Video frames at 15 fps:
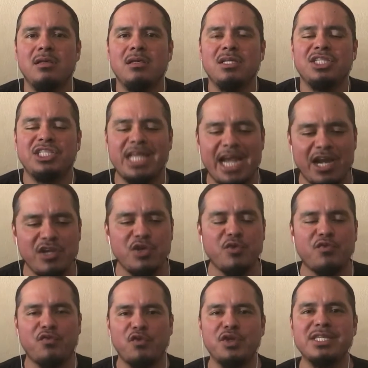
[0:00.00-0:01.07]
Share your
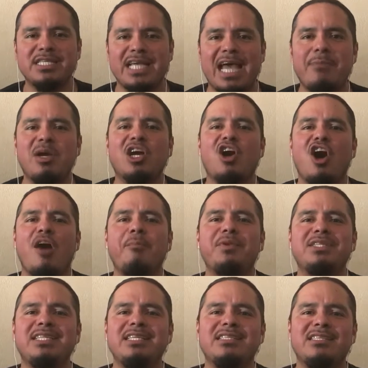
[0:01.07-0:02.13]
first time
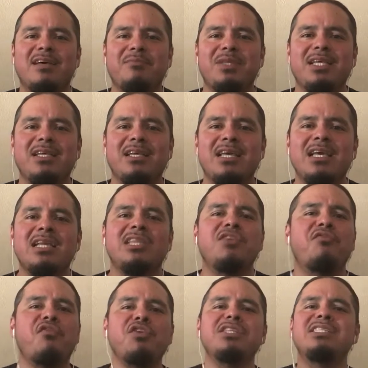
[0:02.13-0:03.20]
accomplishing something. The
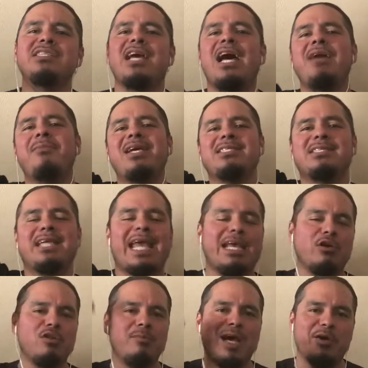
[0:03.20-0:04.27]
first time I
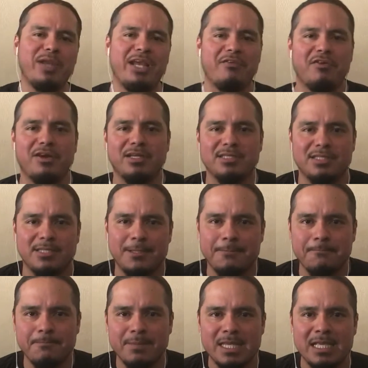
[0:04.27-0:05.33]
scaled Mount Everest.
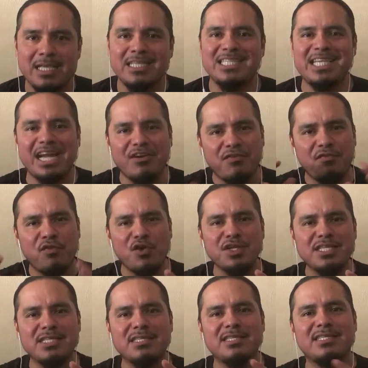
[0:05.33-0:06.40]
Share
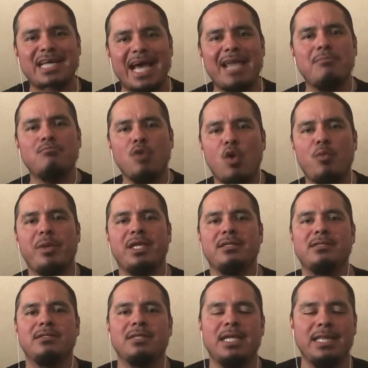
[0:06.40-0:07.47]
first time
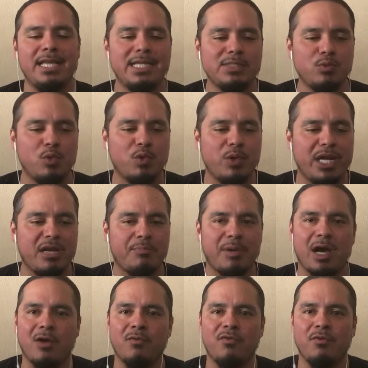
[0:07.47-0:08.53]
moments, and this will create a
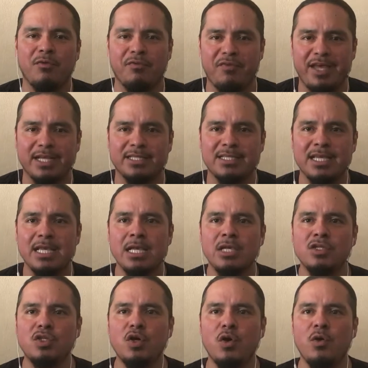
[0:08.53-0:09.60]
powerful effect.
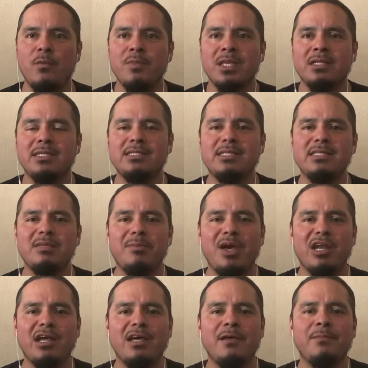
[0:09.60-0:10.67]
So this is
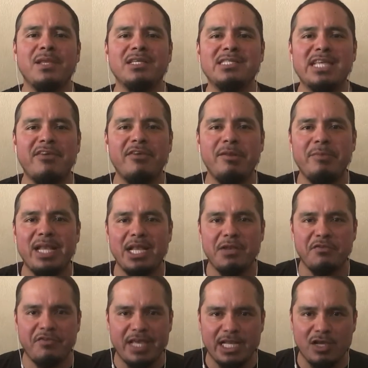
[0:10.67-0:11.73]
about a 7-minute
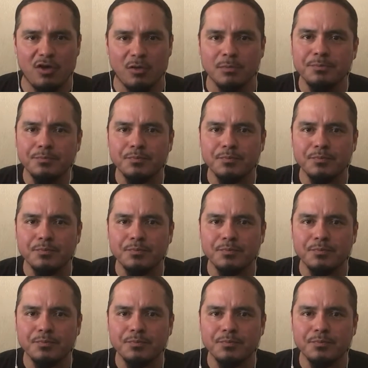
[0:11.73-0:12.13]
video.